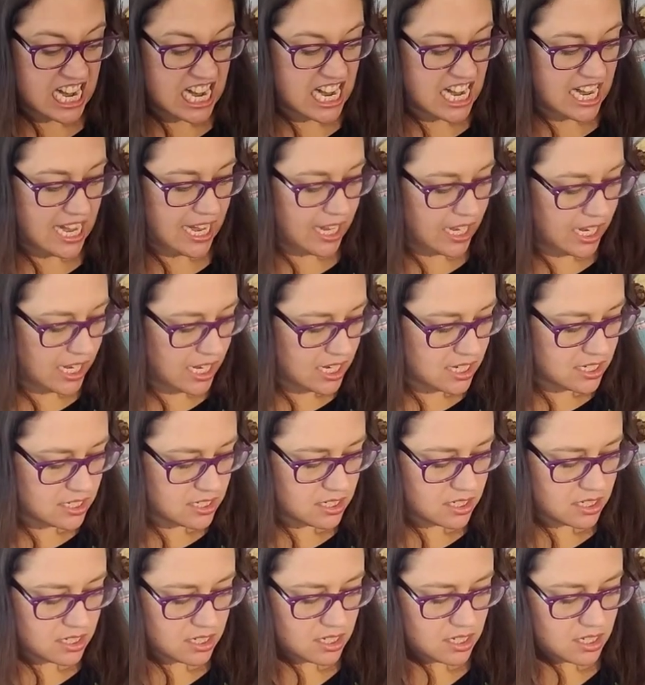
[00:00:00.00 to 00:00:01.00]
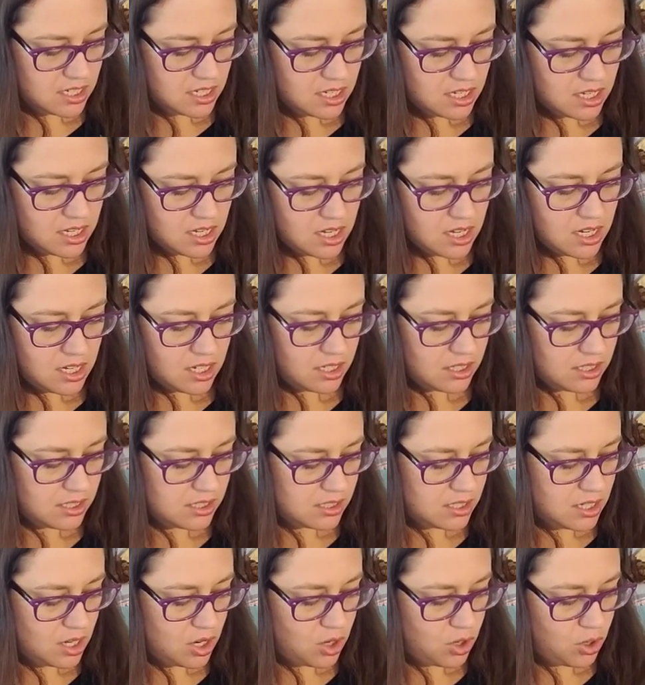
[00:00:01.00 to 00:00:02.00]
Idiot.
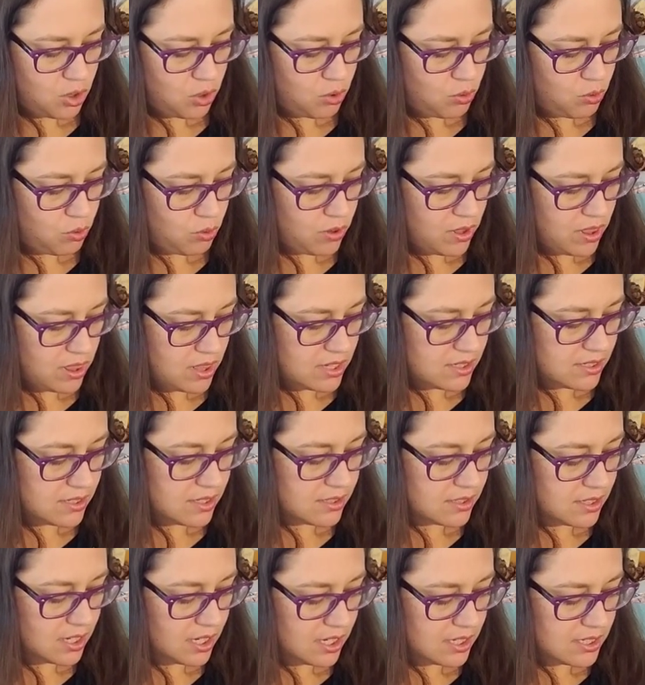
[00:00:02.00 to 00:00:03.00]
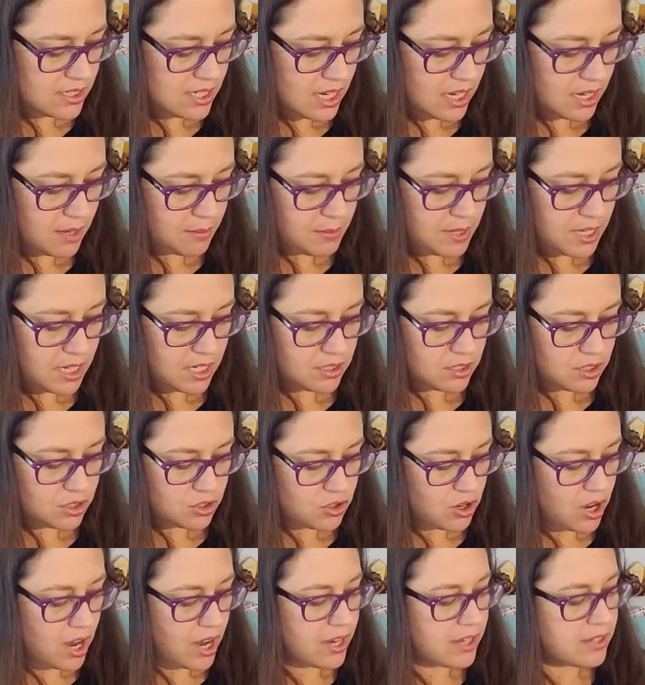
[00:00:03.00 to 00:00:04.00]
So this is going to take a minute to
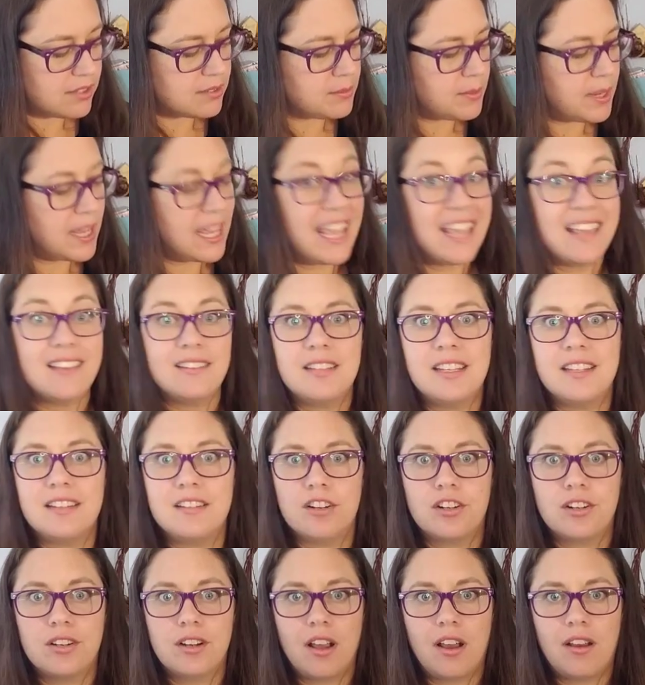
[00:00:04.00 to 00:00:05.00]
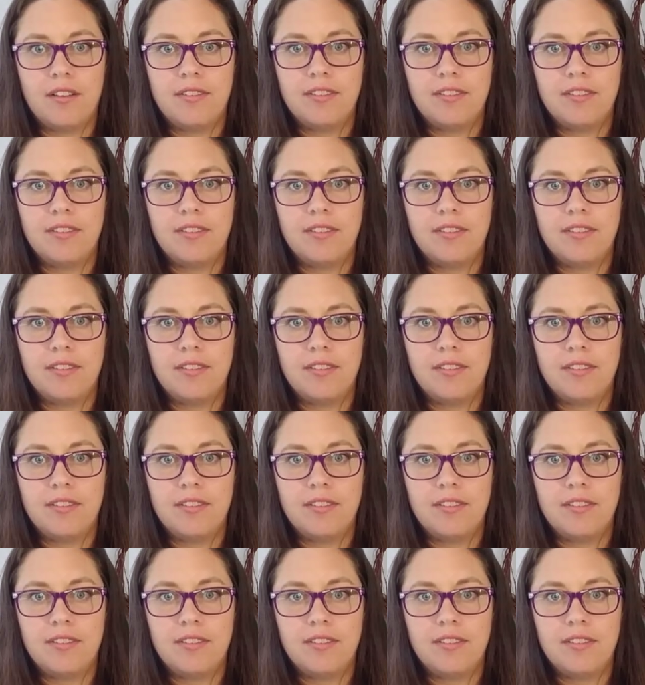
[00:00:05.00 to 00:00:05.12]
dry because my AC turned off.